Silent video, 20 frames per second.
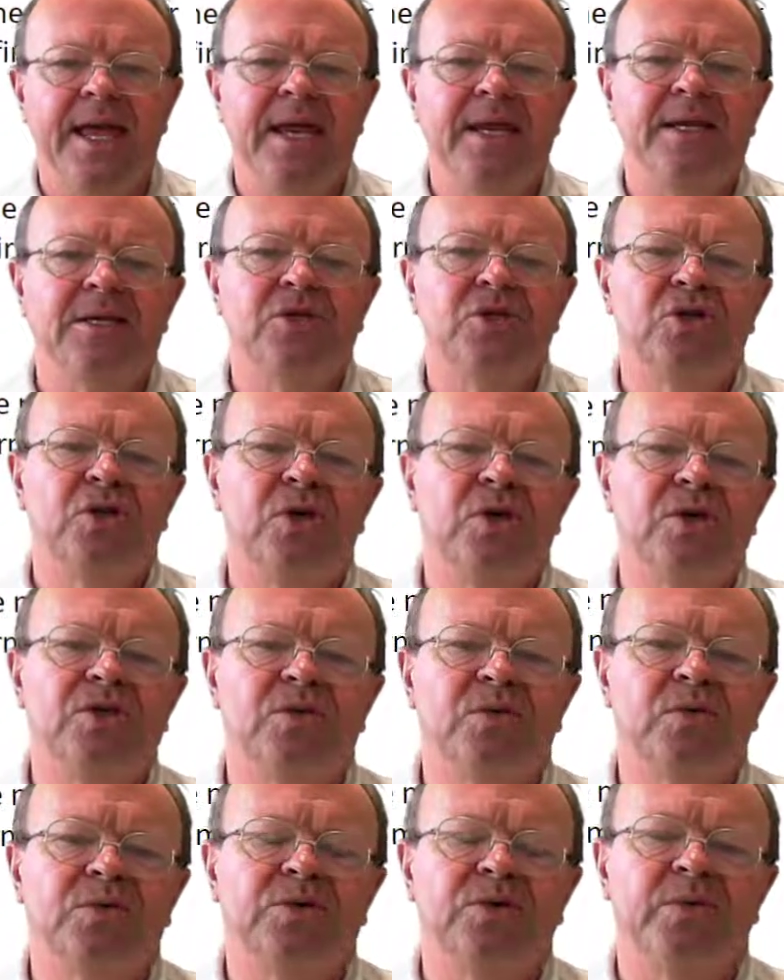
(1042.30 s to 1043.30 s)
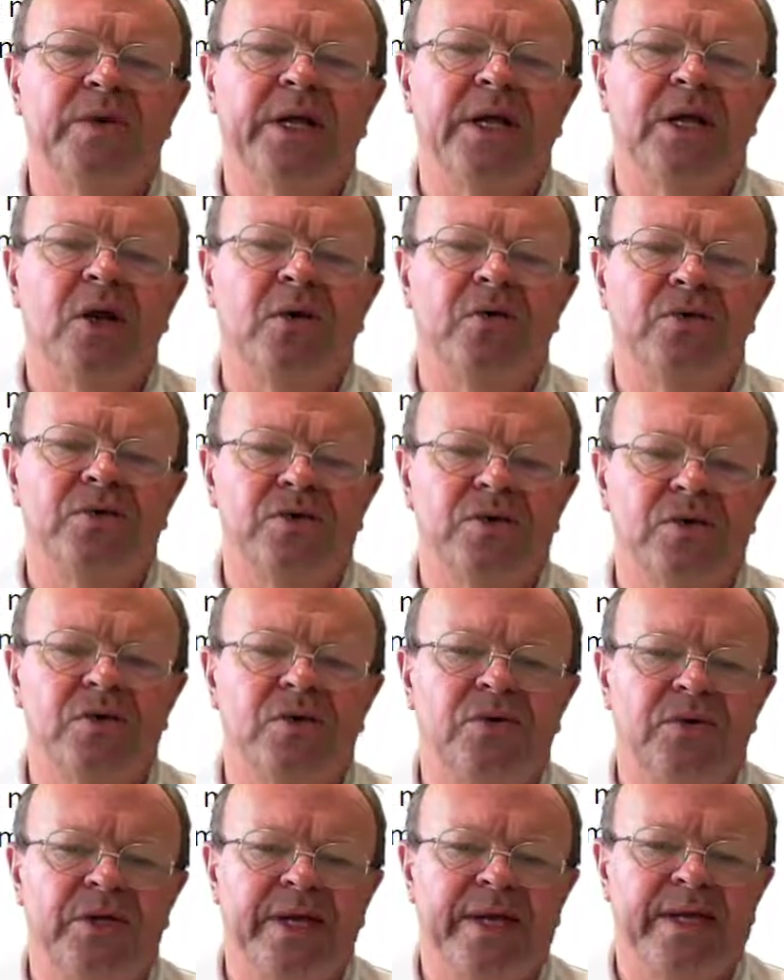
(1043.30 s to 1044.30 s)
It is usual to include
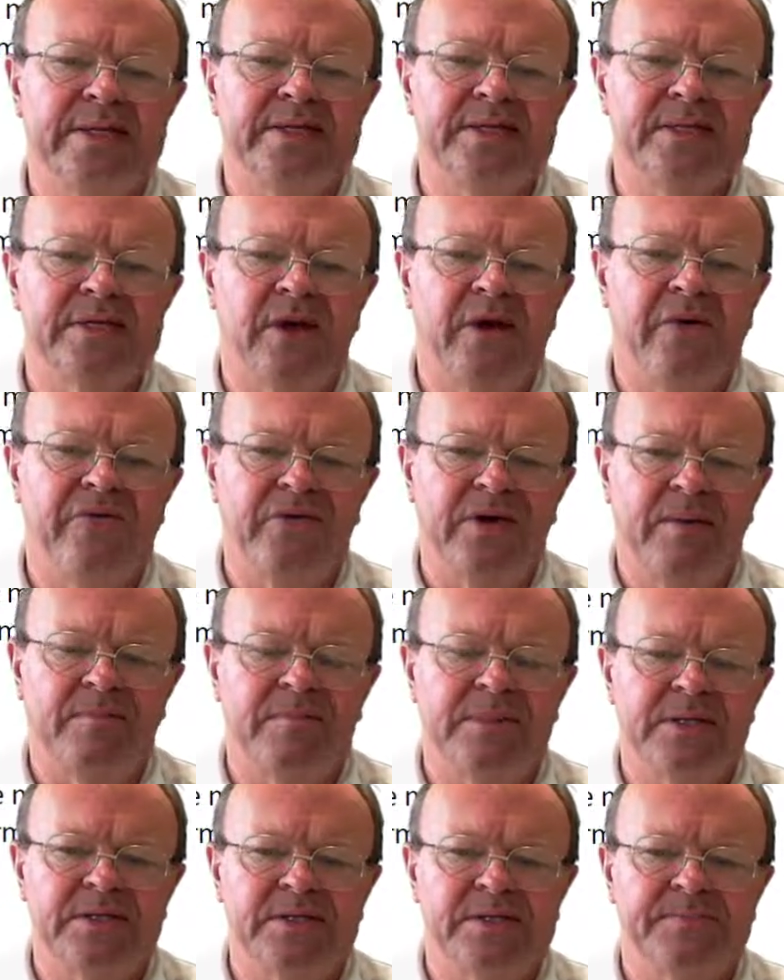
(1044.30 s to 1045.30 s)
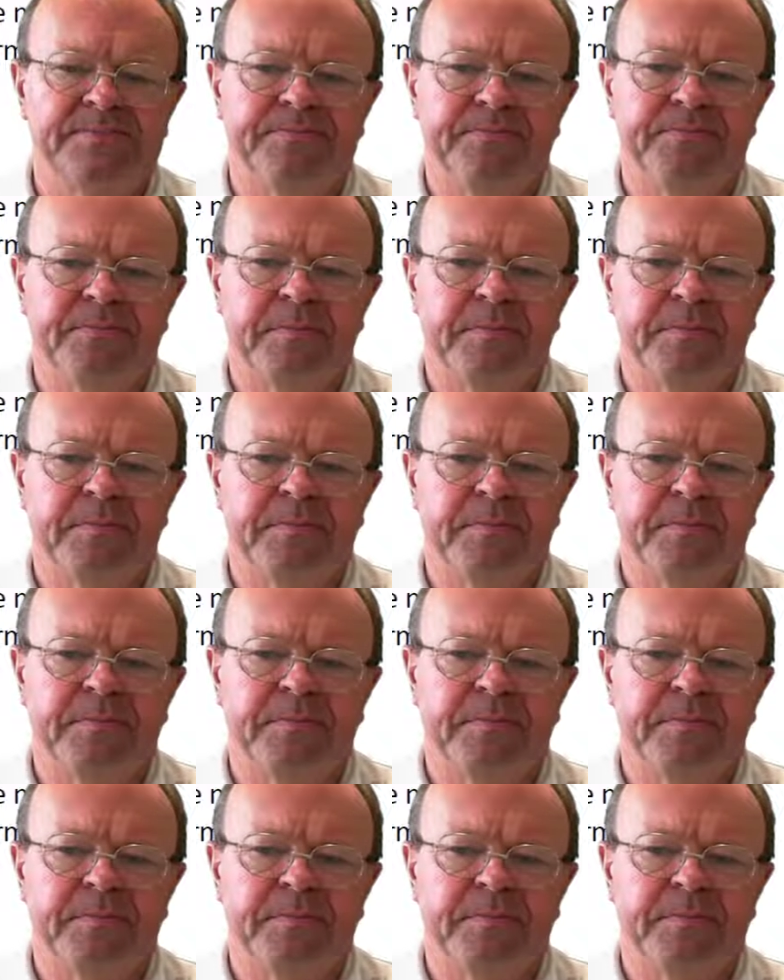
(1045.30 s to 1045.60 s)
2 years of numbers.